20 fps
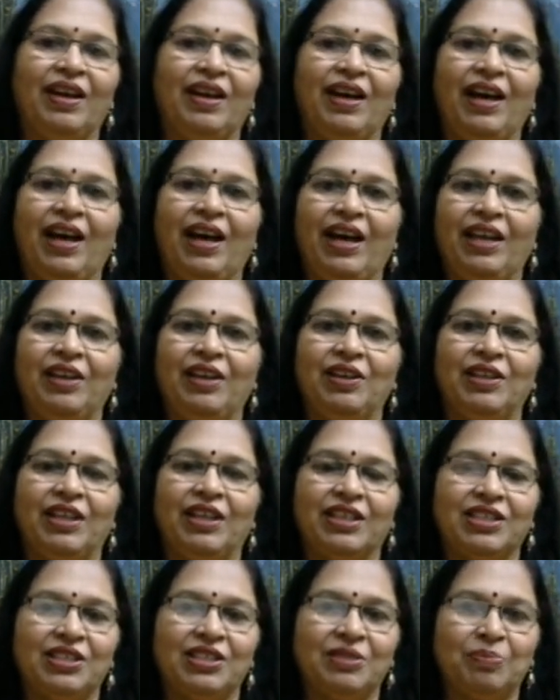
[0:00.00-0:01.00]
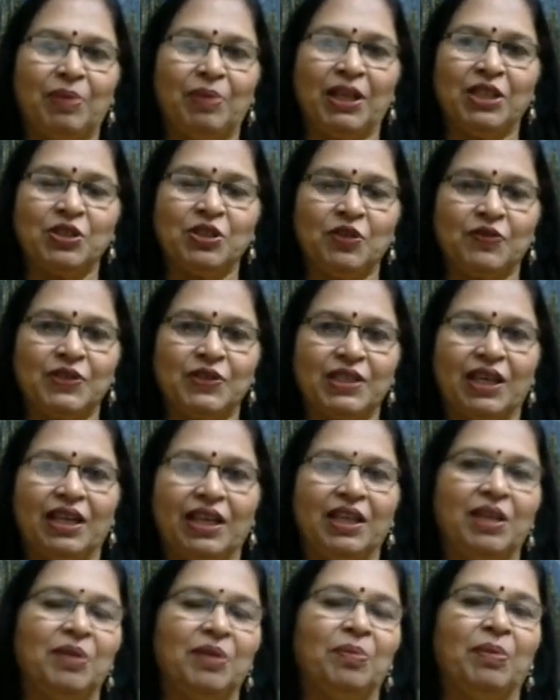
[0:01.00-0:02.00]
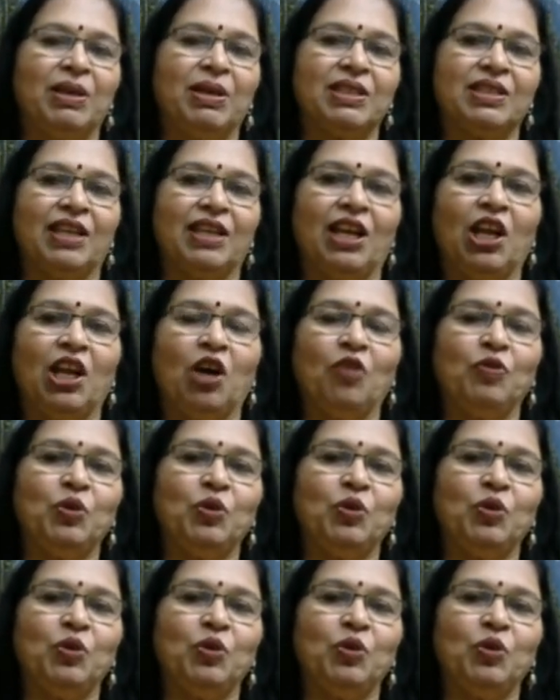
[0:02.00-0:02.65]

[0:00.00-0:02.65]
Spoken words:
and that place of study must allow